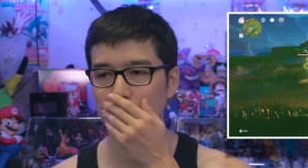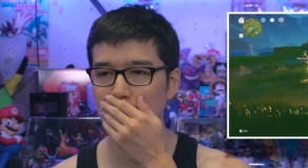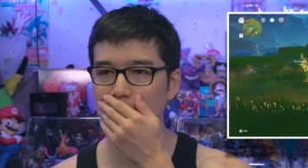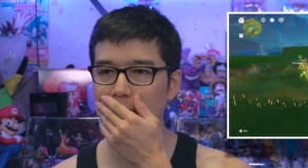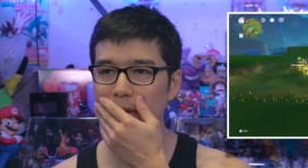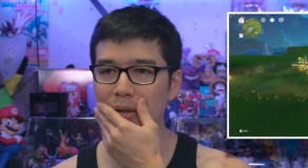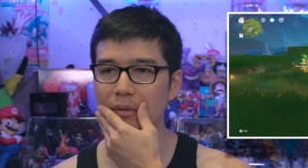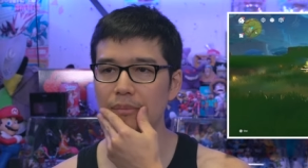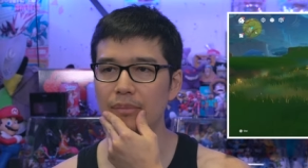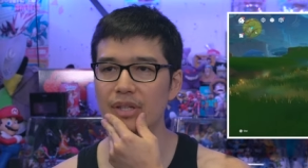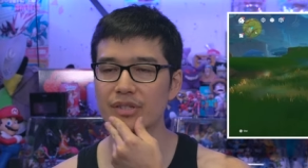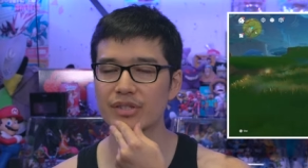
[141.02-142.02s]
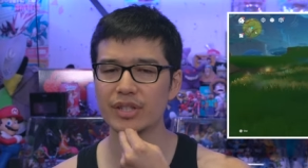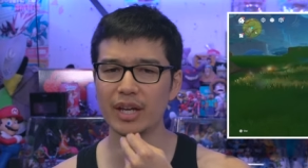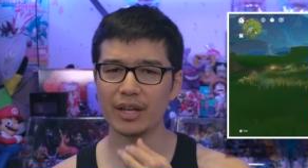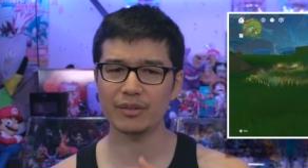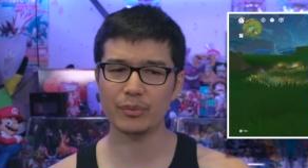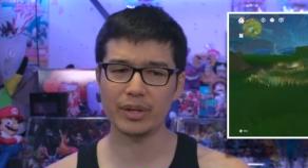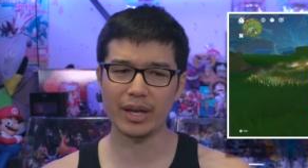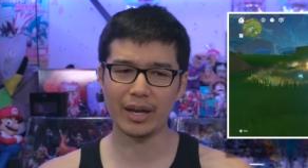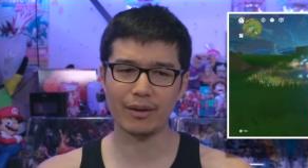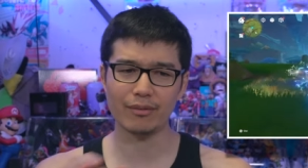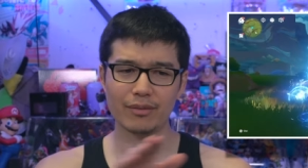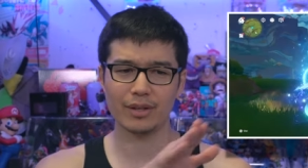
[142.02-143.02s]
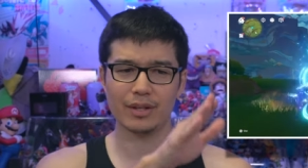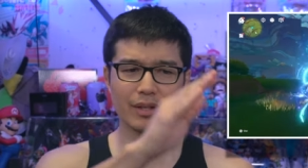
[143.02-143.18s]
um, instead, we have